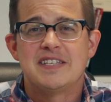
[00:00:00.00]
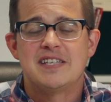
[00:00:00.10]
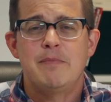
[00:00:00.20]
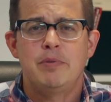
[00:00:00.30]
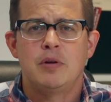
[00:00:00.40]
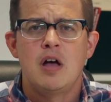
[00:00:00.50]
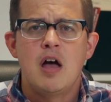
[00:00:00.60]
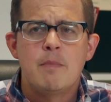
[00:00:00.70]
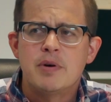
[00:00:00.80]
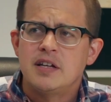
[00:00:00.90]
simple,
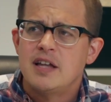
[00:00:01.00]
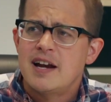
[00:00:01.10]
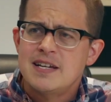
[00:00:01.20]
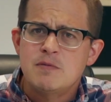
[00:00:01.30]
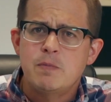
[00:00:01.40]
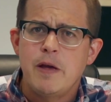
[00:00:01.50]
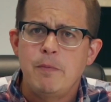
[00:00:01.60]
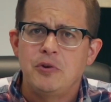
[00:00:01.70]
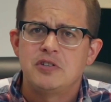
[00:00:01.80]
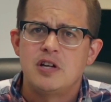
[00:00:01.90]
but a lot of times
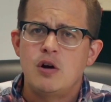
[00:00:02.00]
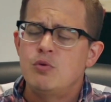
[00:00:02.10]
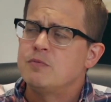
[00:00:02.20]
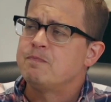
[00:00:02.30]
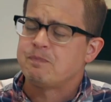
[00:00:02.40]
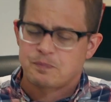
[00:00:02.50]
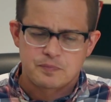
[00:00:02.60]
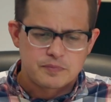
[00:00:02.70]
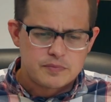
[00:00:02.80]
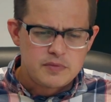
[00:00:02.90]
people don't
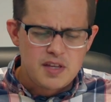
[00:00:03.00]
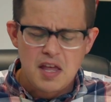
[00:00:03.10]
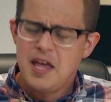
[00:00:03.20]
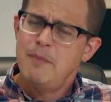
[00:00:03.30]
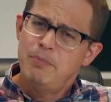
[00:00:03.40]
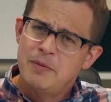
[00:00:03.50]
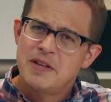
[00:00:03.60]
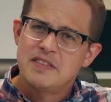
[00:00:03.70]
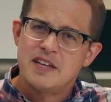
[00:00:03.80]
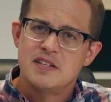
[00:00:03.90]

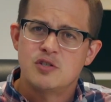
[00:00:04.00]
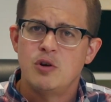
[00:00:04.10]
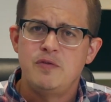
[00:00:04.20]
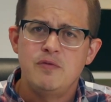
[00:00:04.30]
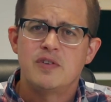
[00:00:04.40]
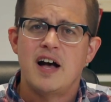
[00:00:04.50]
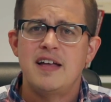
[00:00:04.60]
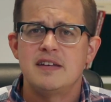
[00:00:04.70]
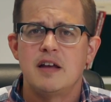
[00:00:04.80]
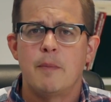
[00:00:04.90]
implement this. So if you've
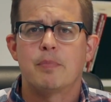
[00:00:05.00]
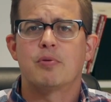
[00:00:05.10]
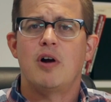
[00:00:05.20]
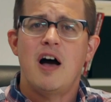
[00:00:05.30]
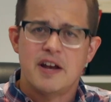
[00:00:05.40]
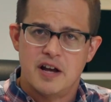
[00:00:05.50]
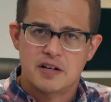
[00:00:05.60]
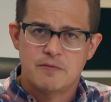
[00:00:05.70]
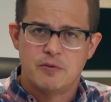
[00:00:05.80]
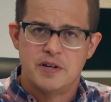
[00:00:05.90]
got a
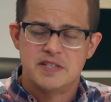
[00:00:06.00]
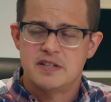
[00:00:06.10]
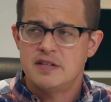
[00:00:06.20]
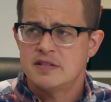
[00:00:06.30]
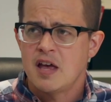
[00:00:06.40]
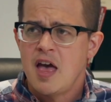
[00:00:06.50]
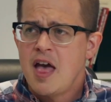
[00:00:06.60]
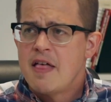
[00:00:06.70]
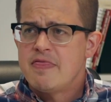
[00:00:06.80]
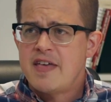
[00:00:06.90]
product, for instance,
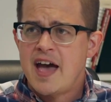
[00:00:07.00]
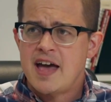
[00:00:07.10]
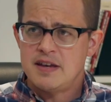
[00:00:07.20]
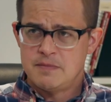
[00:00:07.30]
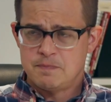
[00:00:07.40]
that